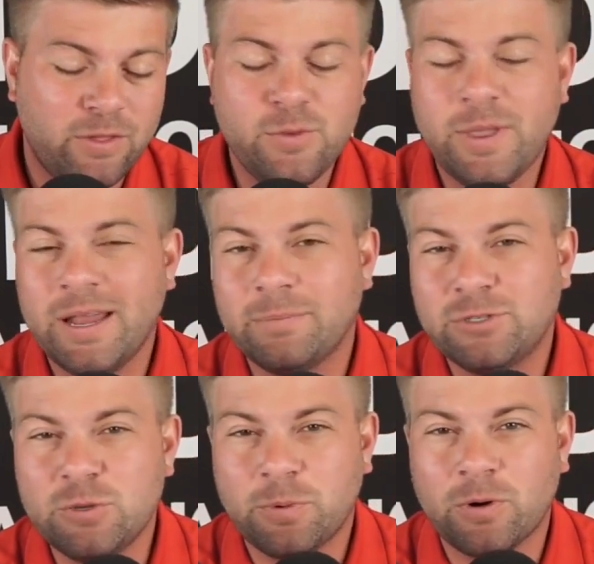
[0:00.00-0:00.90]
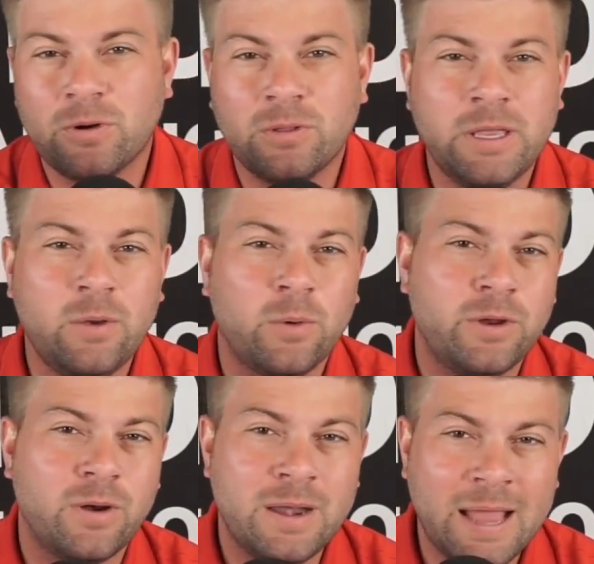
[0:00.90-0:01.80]
get up super early or
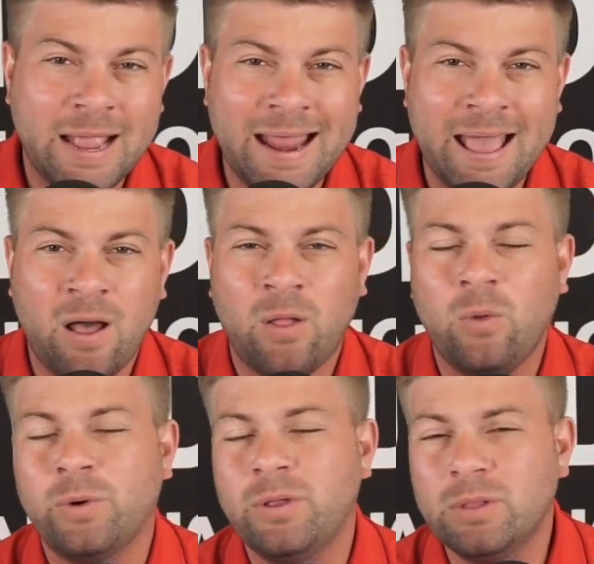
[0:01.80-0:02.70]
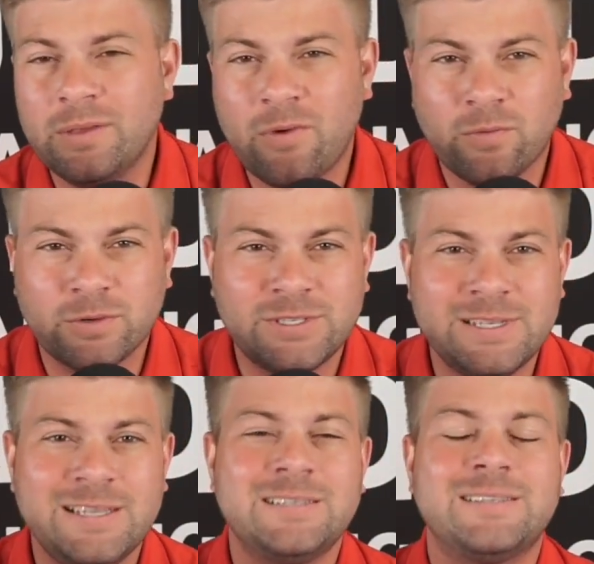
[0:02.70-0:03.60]
you're a night owl or you live
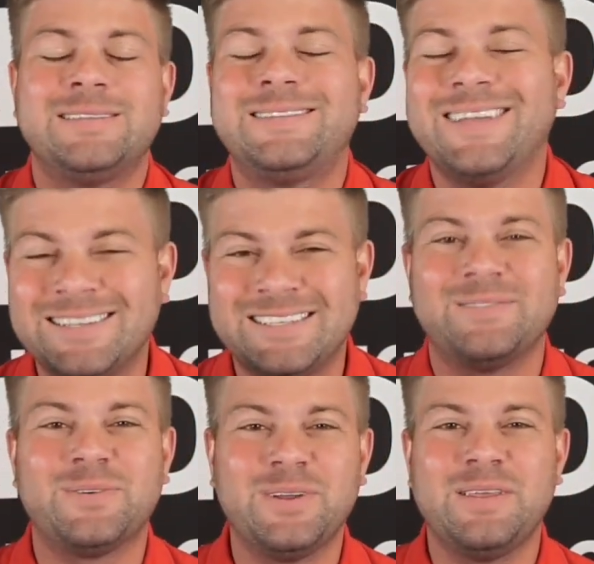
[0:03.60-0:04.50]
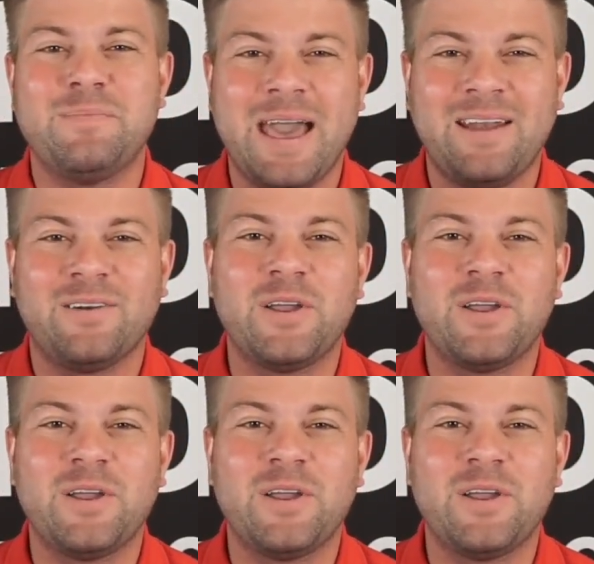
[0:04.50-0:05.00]
overseas, doesn't really matter.